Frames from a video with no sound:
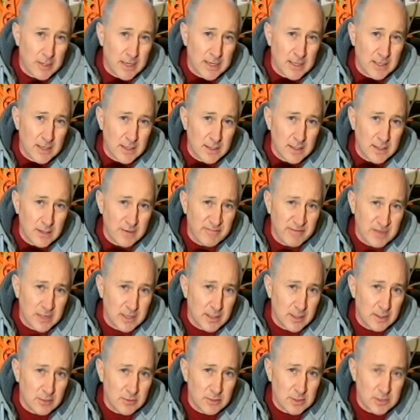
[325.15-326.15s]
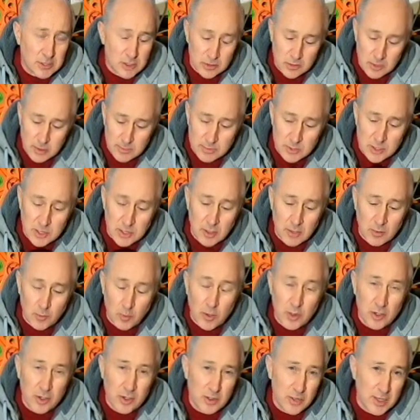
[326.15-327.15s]
in the video description on
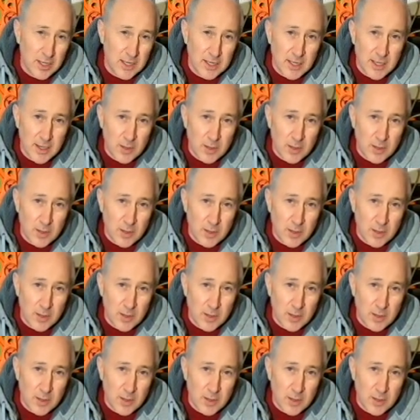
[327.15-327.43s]
where you can